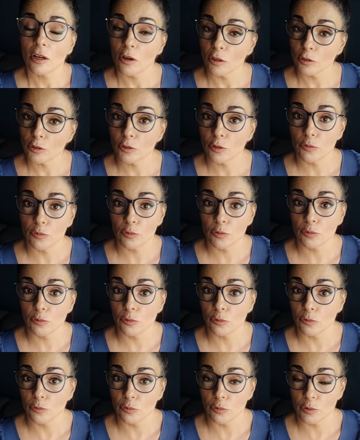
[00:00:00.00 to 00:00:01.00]
But since the booster
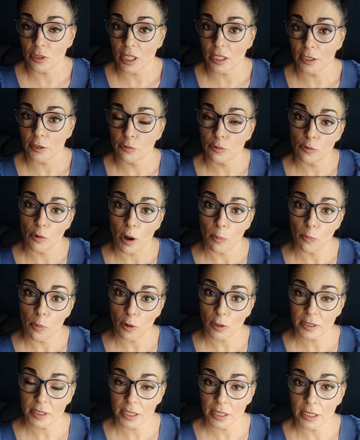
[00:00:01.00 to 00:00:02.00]
kit is not only
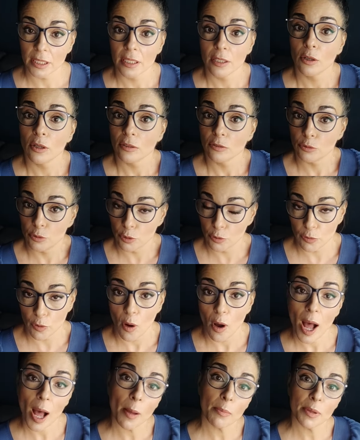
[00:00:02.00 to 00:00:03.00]
a newborn kit,
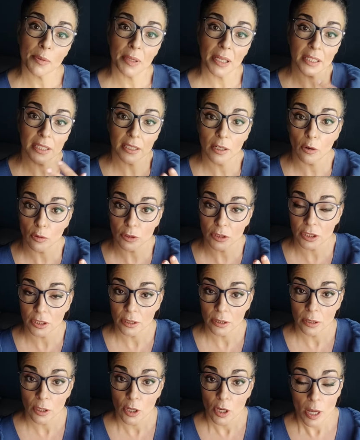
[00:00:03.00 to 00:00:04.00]
you will use it
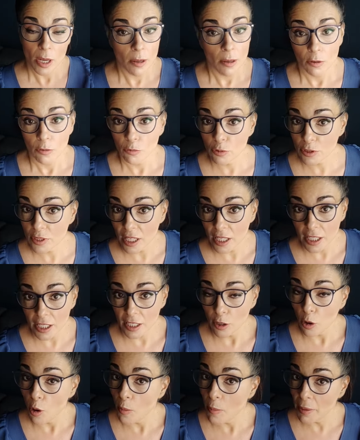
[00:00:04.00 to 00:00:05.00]
again when and if
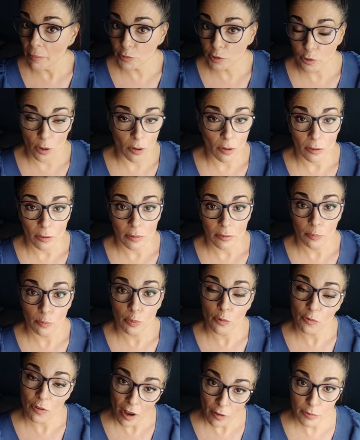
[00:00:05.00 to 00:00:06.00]
you want to carry your
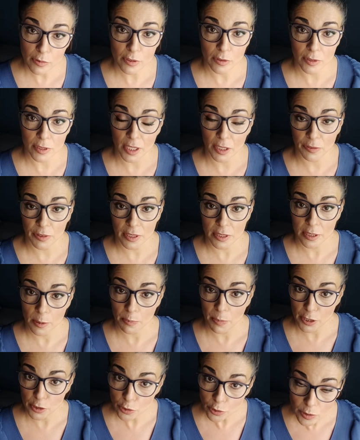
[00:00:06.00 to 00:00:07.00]
growing baby on your
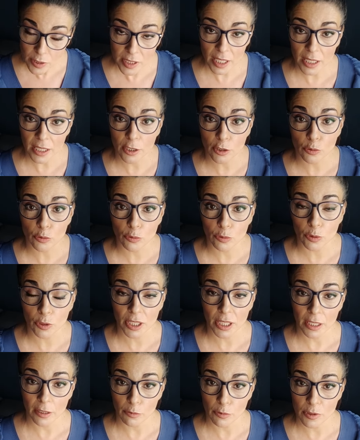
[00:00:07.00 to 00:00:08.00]
back.
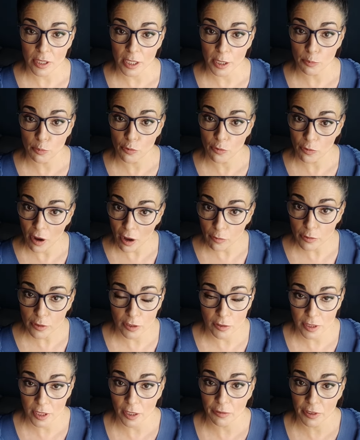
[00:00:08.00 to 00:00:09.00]
When baby holds
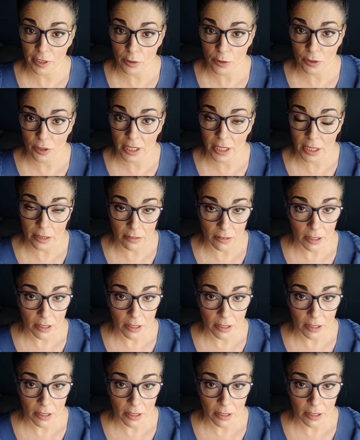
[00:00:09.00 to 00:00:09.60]
his head up,